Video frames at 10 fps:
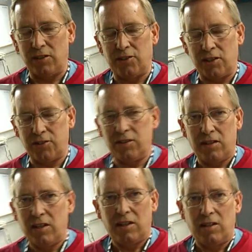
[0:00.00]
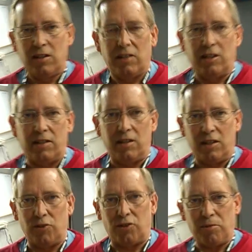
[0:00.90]
it was
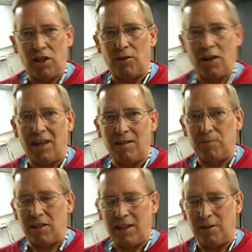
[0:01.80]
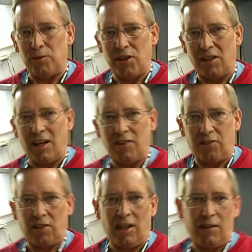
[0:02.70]
going to be all right, but I didn't realize
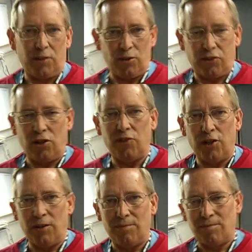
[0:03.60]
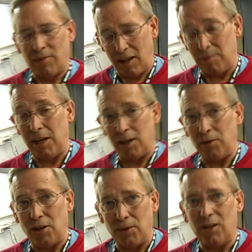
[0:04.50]
until after it was over how bad it
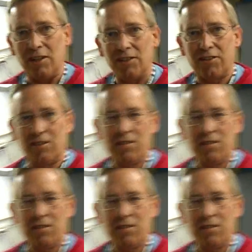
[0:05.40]
really was.